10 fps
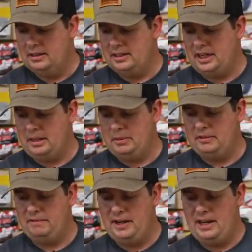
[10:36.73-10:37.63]
Sticking with
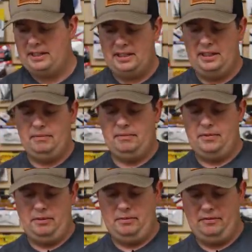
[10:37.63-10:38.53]
the finesse theme
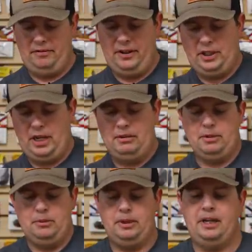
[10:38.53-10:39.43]
from Fish
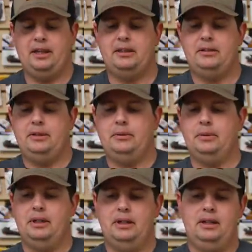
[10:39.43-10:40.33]
Hammer, we got their new,
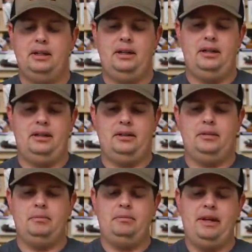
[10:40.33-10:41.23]

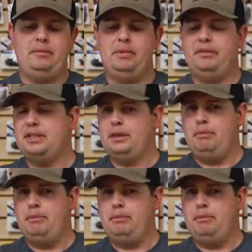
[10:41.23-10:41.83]
I believe it's the